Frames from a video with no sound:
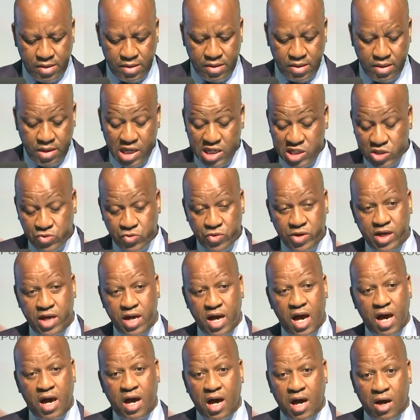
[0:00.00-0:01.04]
as we
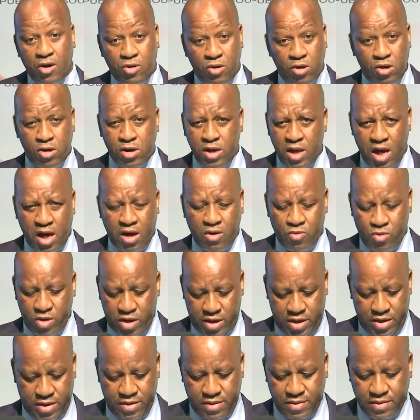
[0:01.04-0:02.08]
are all
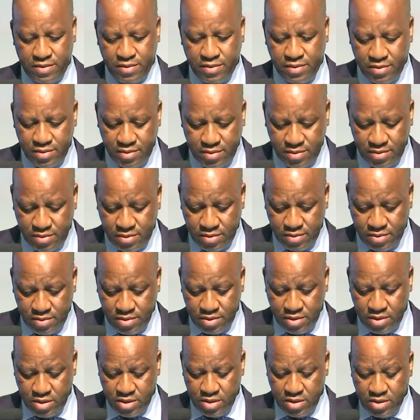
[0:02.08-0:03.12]
aware,
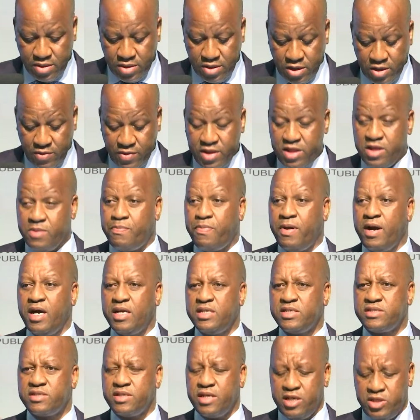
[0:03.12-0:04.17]
over the
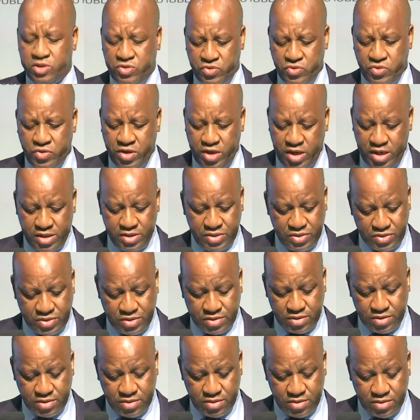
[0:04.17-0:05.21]
past 2
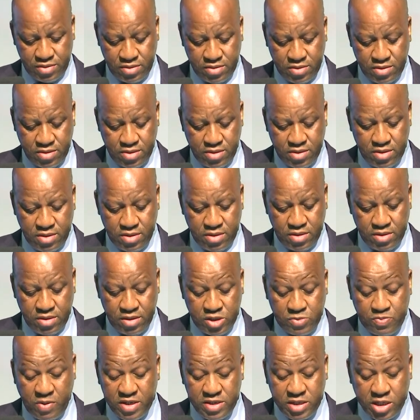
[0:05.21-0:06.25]
years,
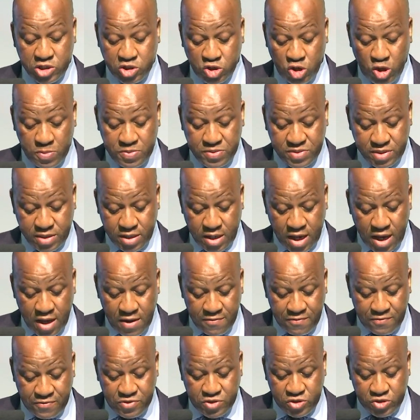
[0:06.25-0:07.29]
spaza shops
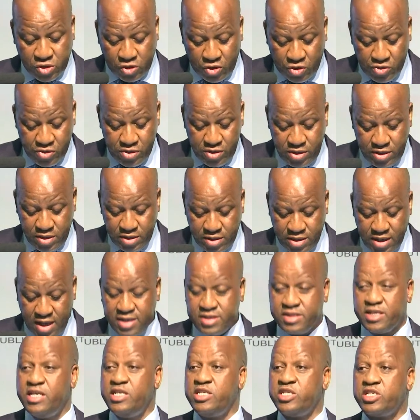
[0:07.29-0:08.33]
have drawn the
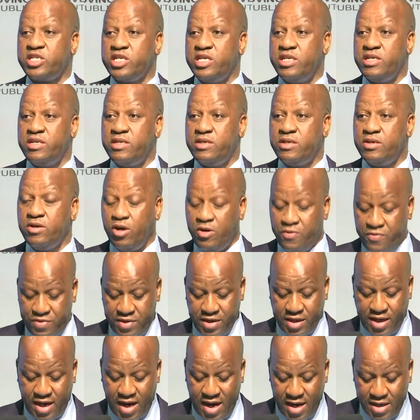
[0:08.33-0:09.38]
attention of
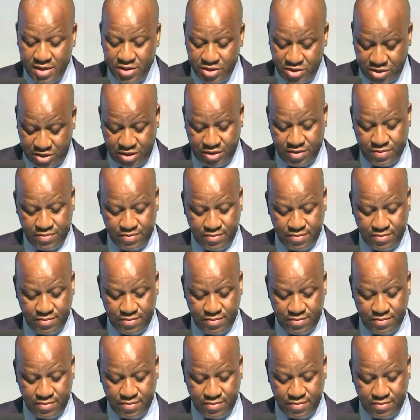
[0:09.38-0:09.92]
the country